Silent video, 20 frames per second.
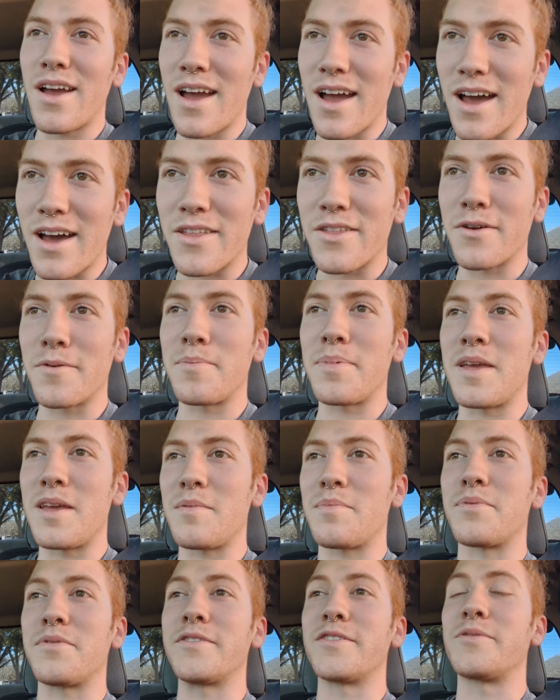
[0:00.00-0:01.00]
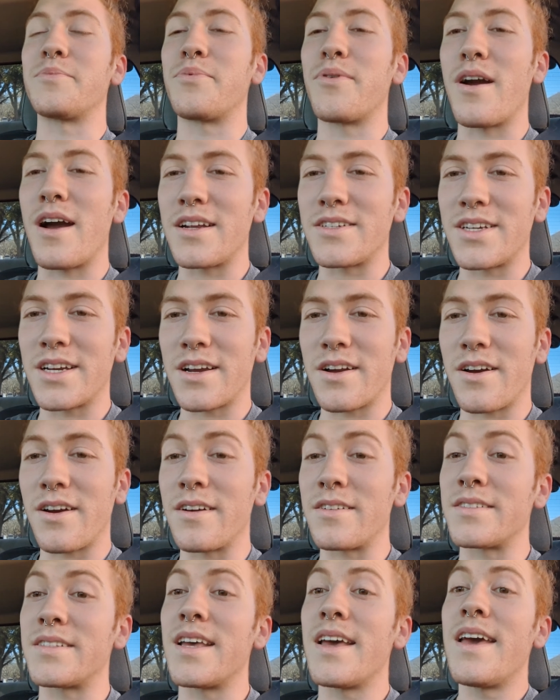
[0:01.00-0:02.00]
other people's project
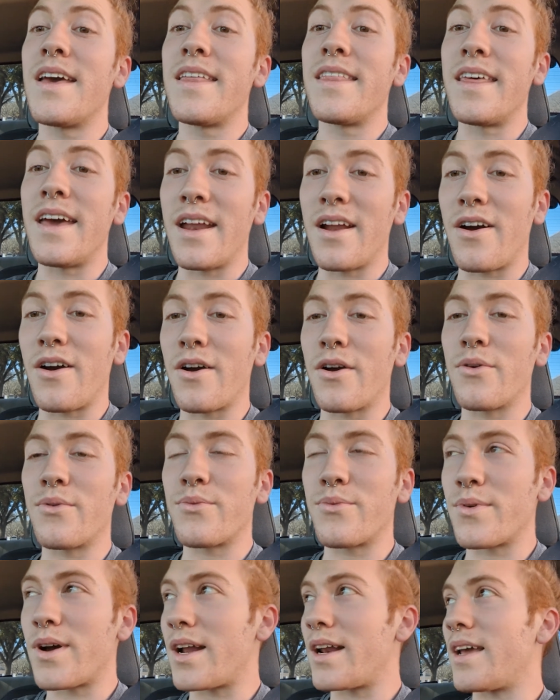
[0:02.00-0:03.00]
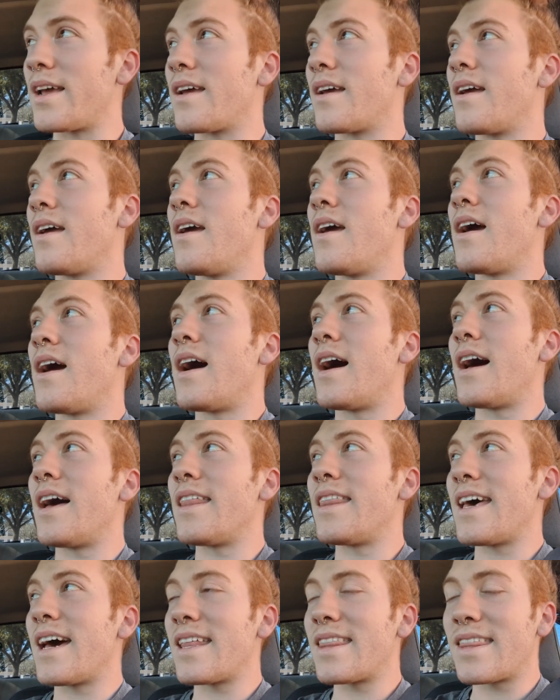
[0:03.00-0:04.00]
cars that aren't running.
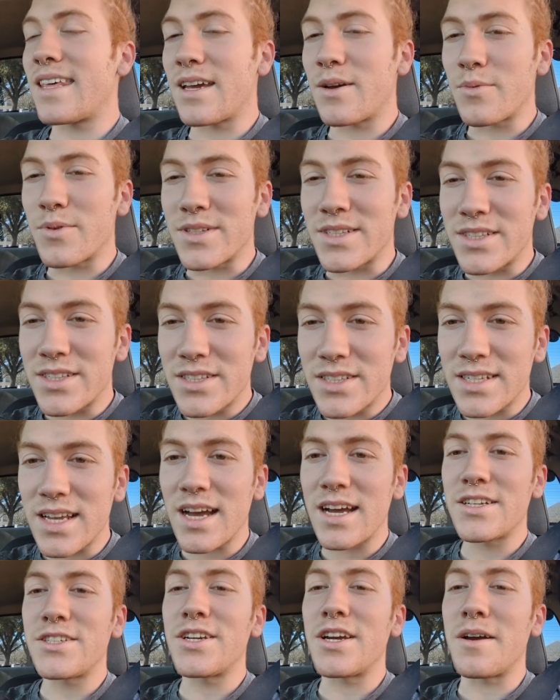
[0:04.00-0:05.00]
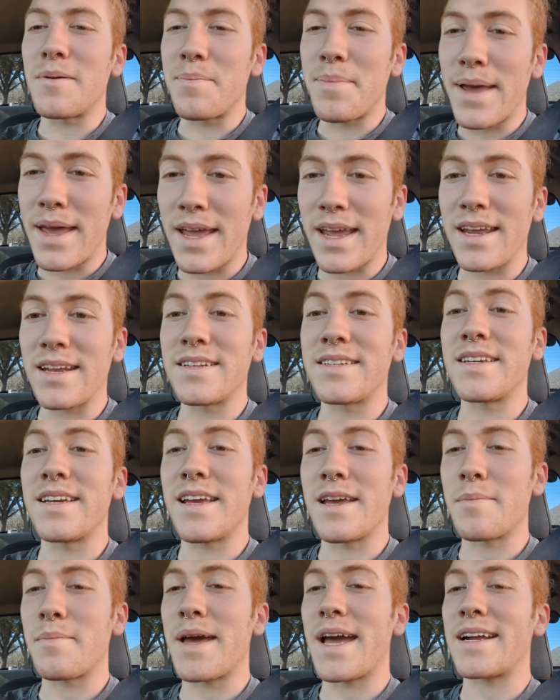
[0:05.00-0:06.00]
That thing was such a pain to
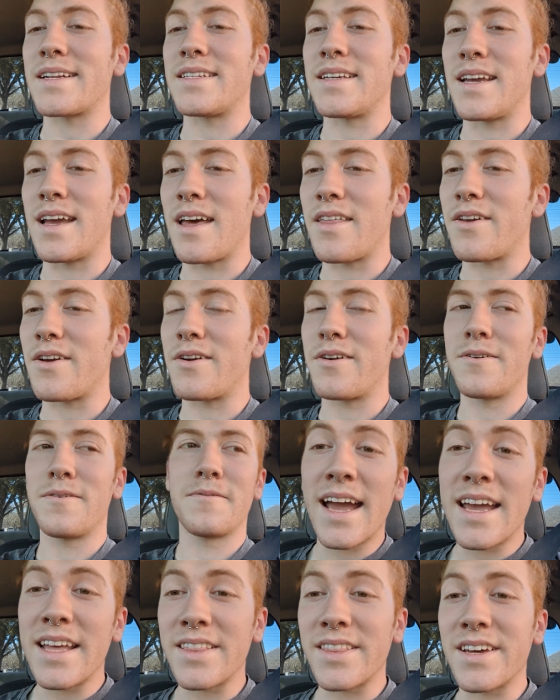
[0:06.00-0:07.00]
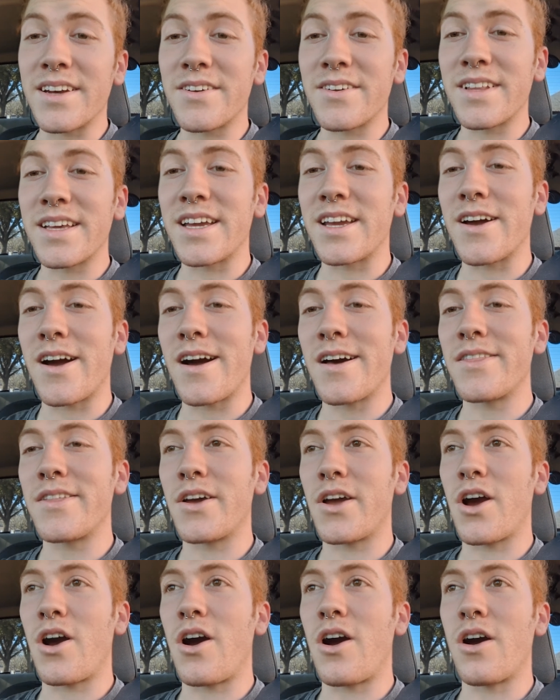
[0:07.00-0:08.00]
get back together. I literally got
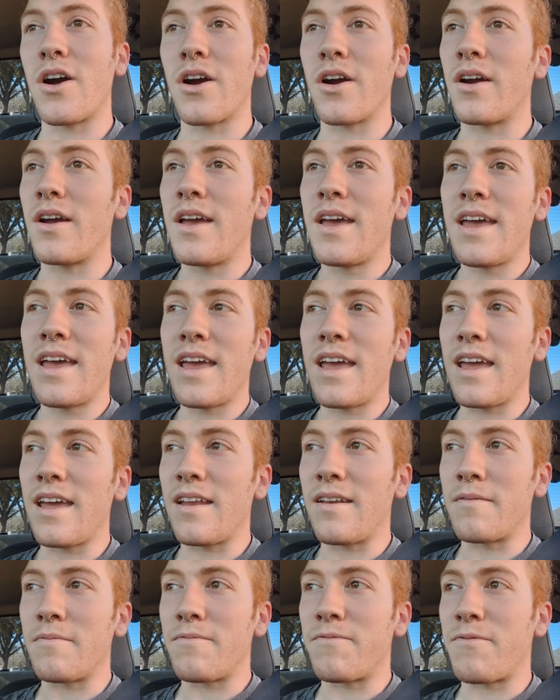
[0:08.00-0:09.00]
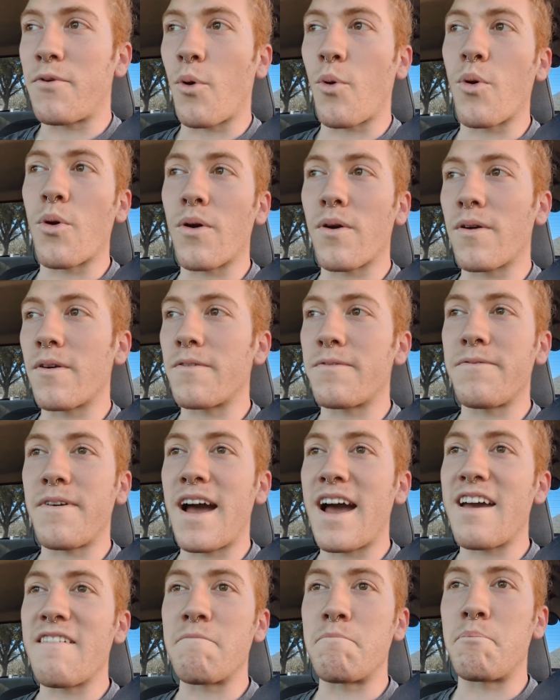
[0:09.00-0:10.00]
the car in 4 or
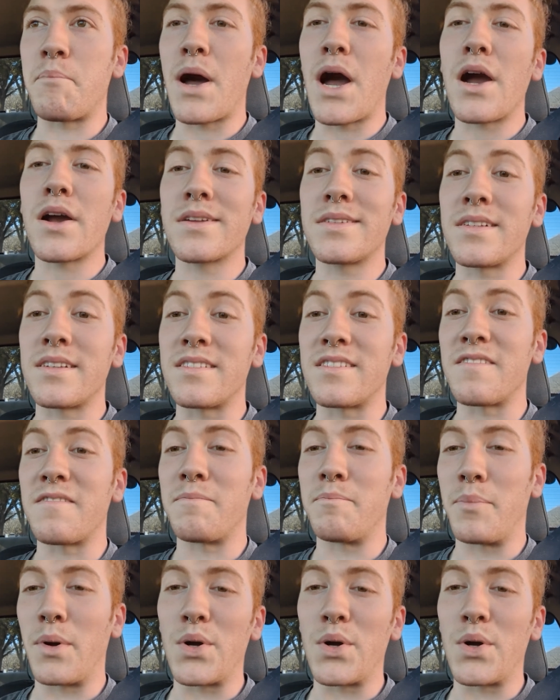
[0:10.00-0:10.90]
5 boxes of